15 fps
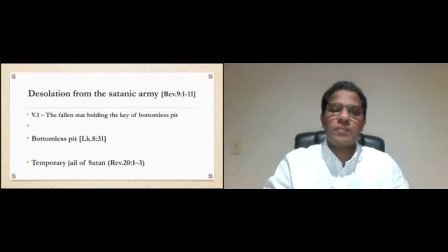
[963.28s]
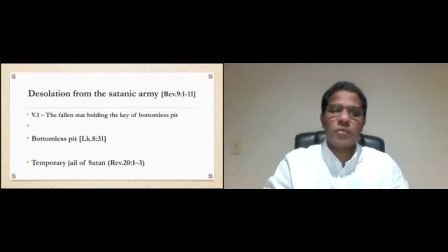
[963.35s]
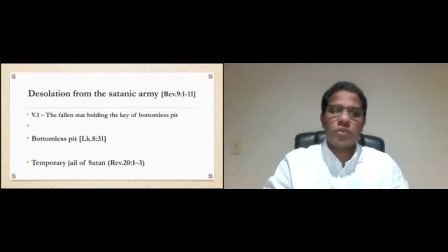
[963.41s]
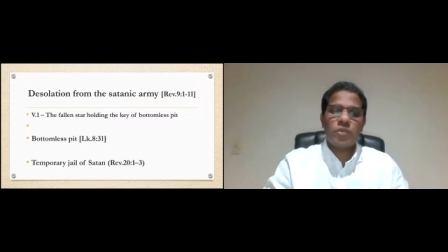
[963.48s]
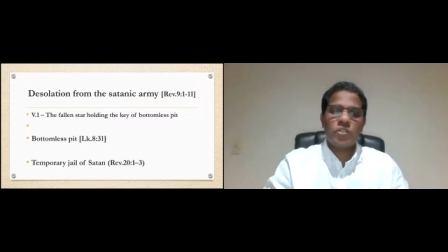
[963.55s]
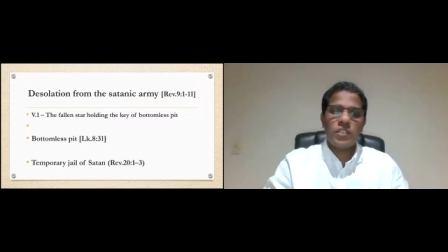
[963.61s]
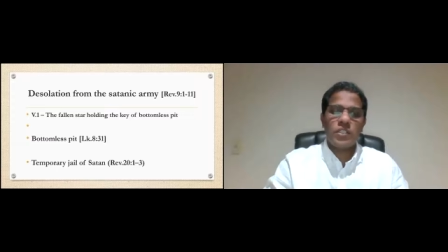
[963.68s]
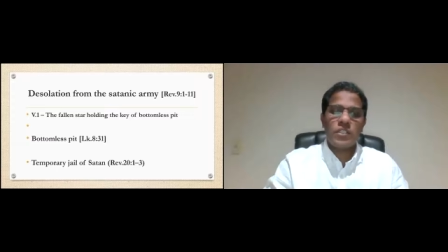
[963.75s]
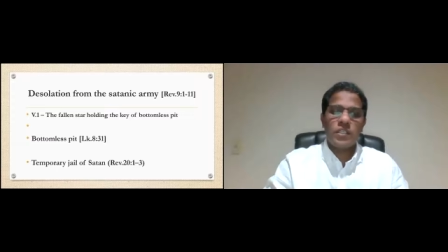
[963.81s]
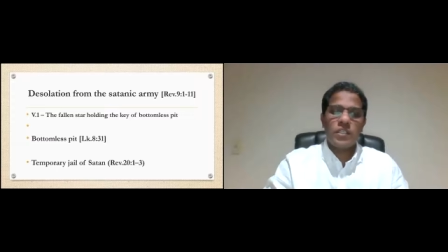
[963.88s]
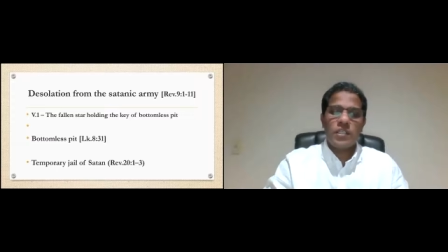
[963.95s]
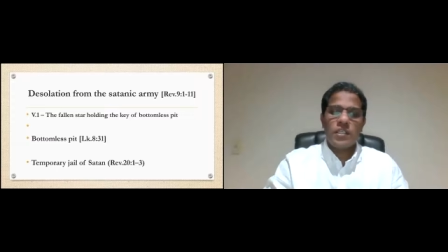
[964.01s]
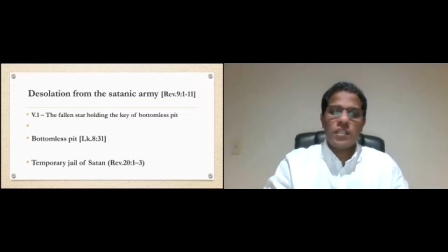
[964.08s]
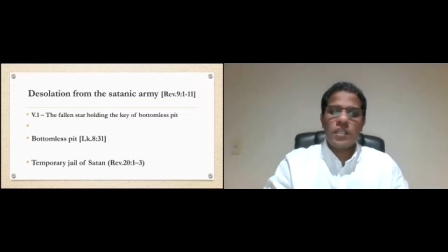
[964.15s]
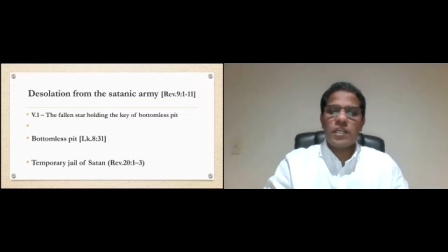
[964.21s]
portion.
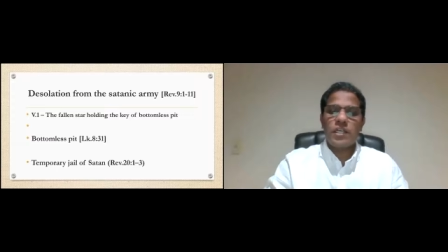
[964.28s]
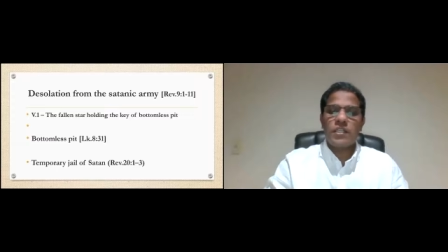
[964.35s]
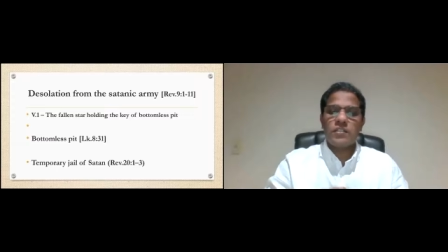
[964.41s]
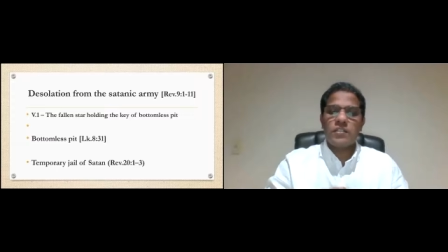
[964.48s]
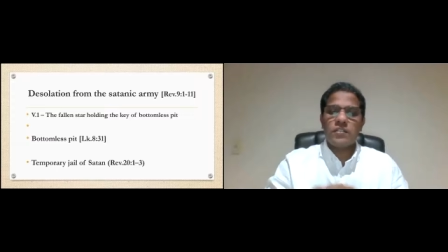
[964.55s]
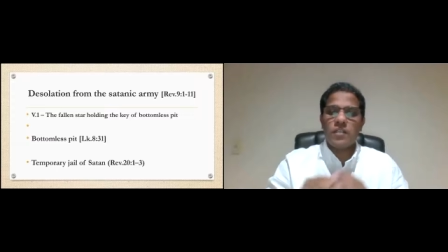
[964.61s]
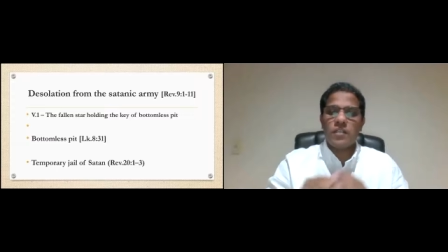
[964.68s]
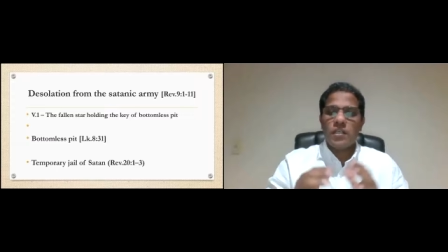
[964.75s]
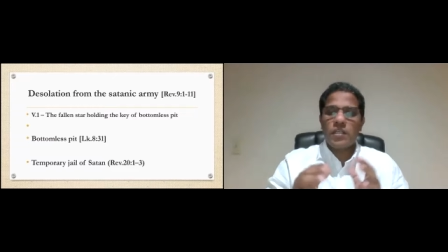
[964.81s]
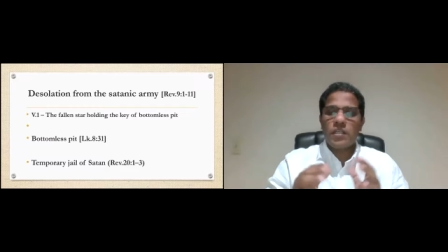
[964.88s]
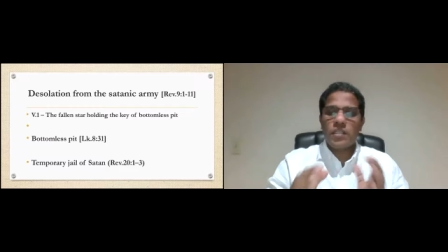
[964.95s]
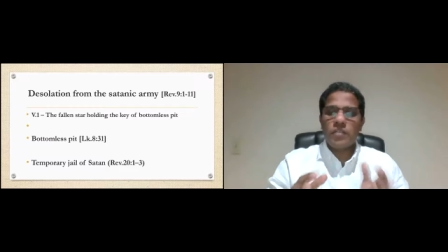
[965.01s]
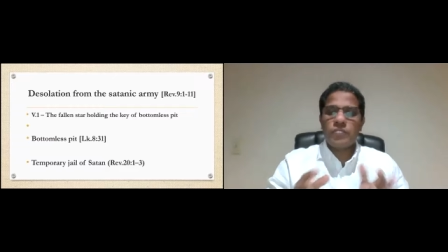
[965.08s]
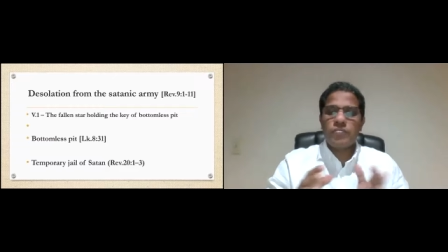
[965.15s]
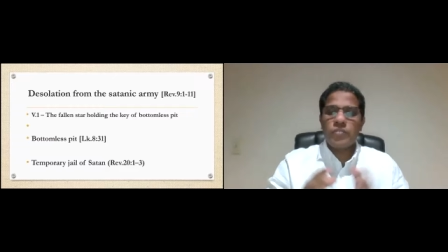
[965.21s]
And uh,
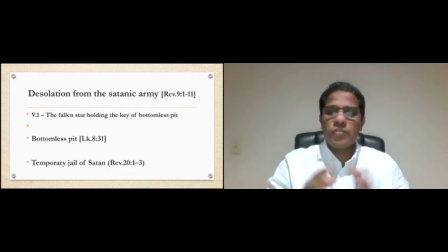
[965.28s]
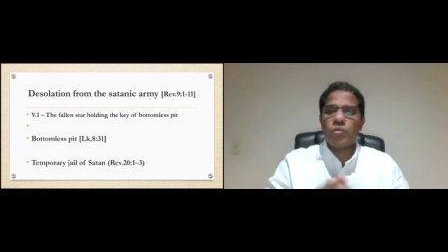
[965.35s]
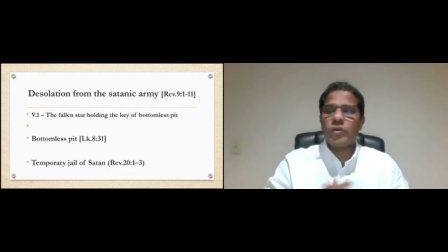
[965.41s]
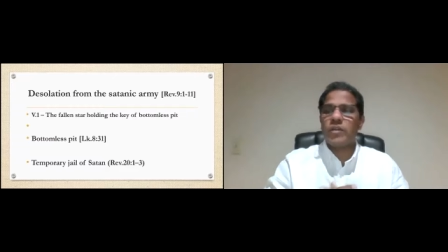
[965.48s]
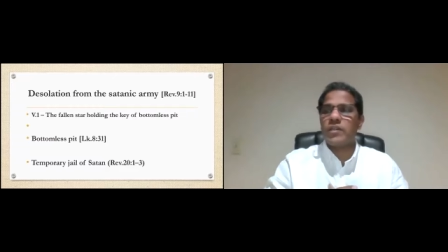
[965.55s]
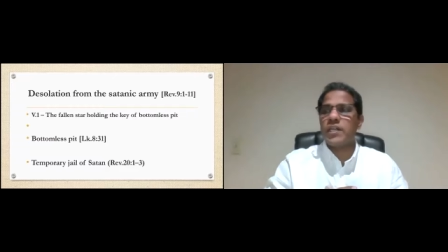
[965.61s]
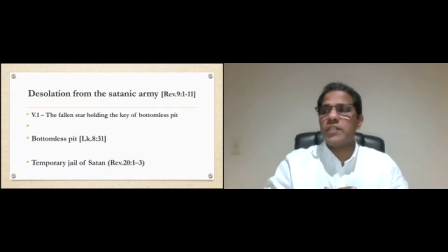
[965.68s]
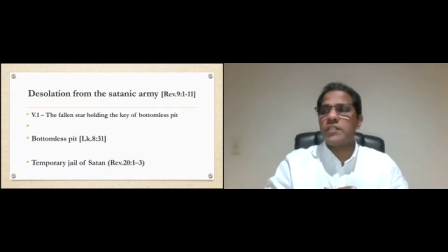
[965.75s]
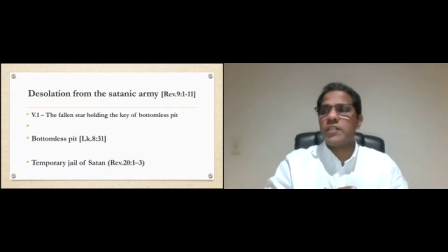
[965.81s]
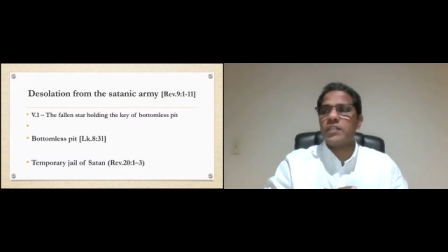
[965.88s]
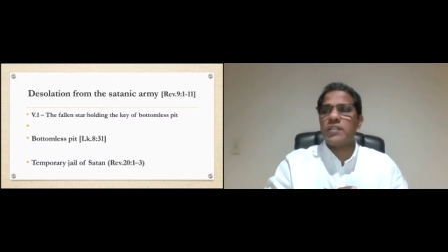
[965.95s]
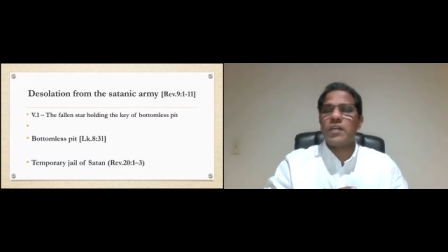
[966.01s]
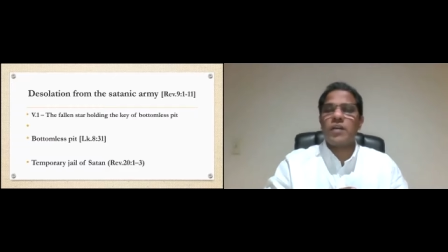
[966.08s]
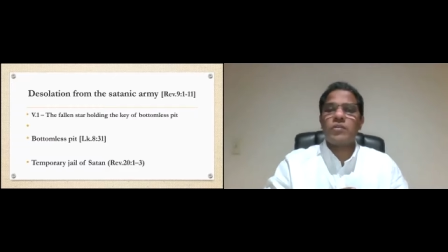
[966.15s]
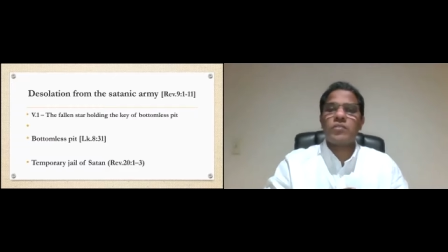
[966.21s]
if you are writing
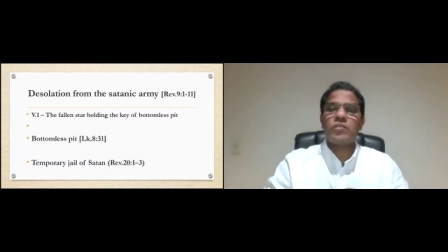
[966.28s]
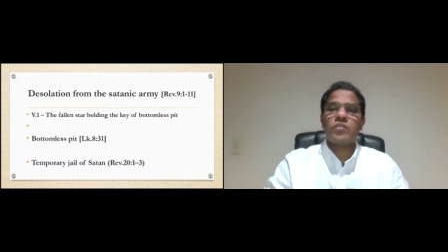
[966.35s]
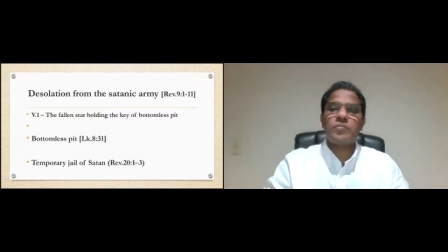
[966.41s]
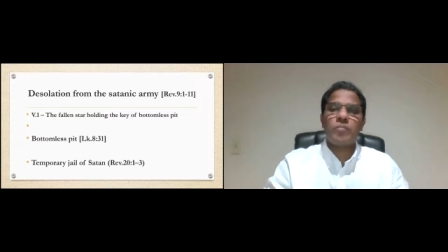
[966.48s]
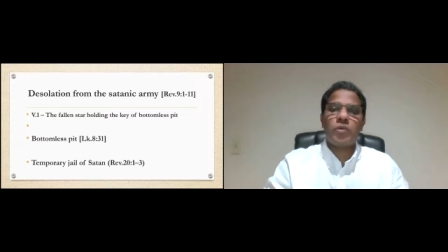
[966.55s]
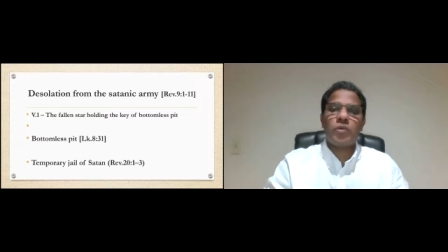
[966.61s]
down those